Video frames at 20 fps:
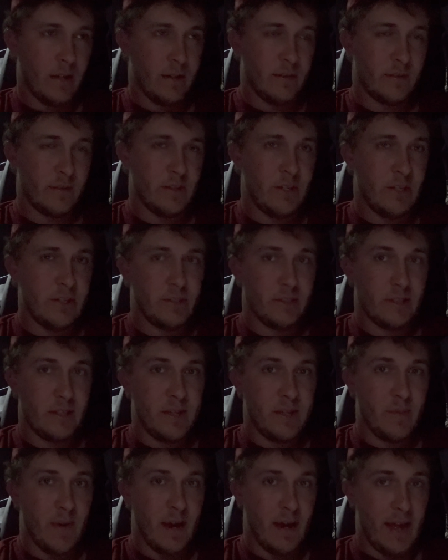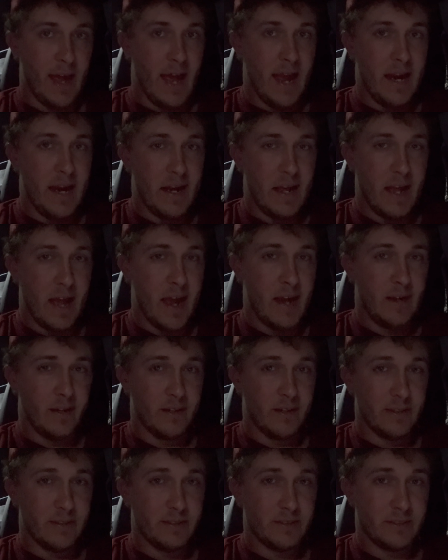usually about 80
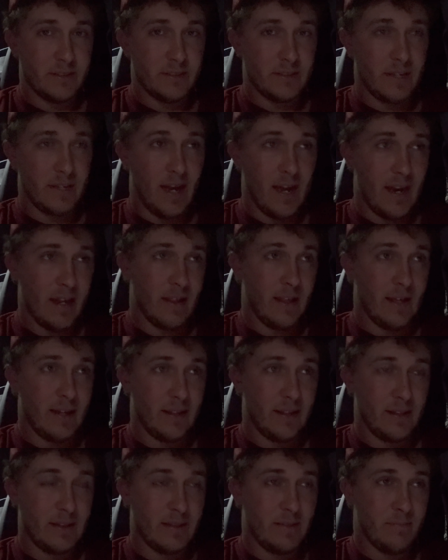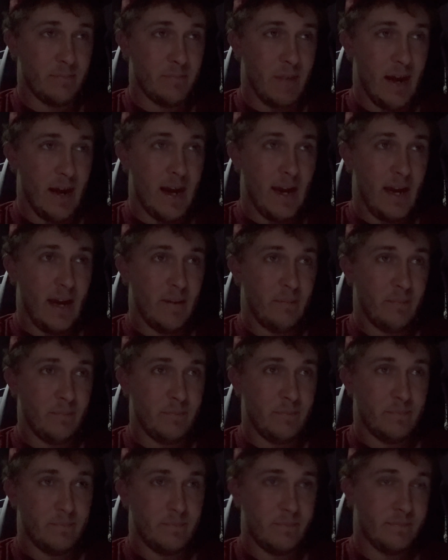acres is kind of like my,
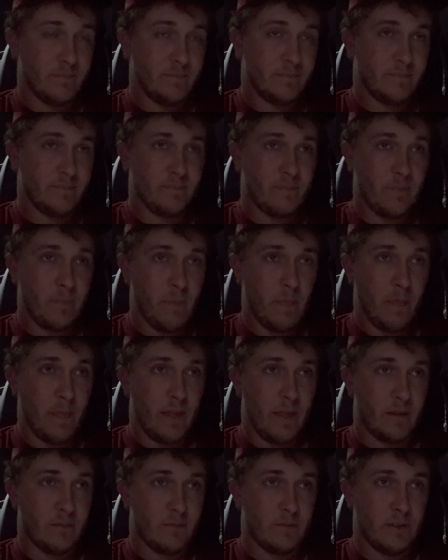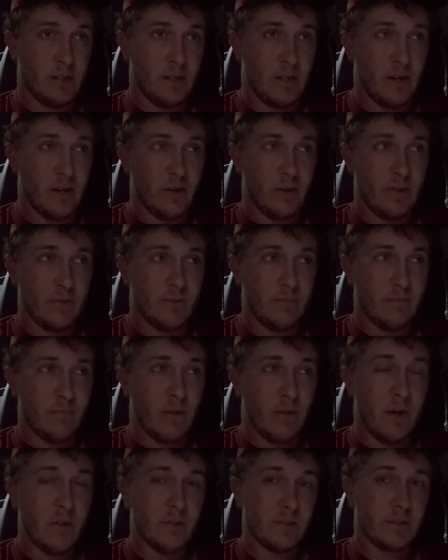
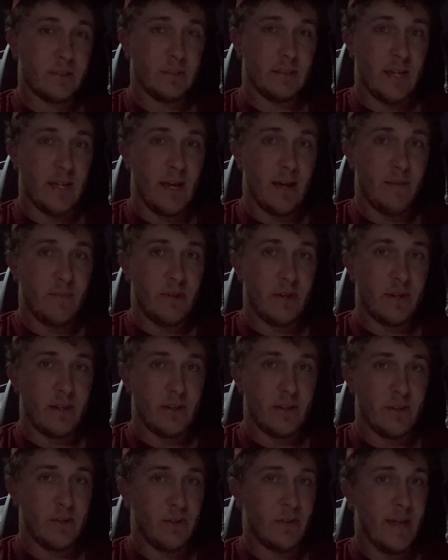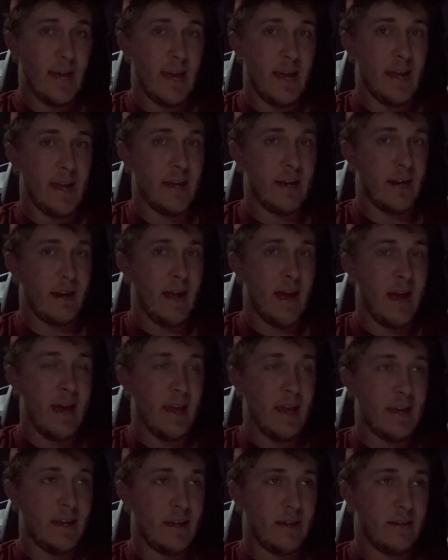most of the time you could do that in a
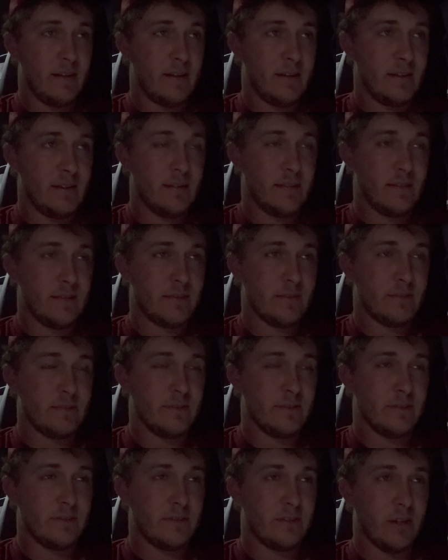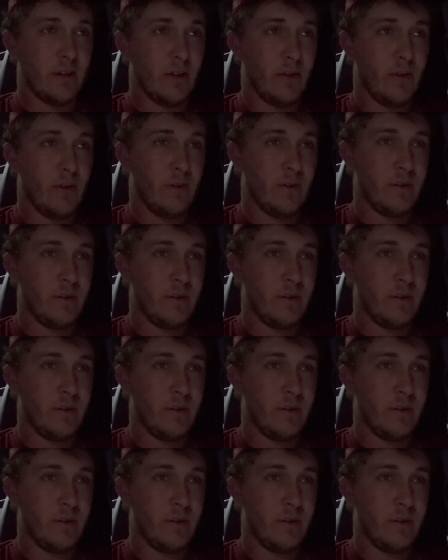night. So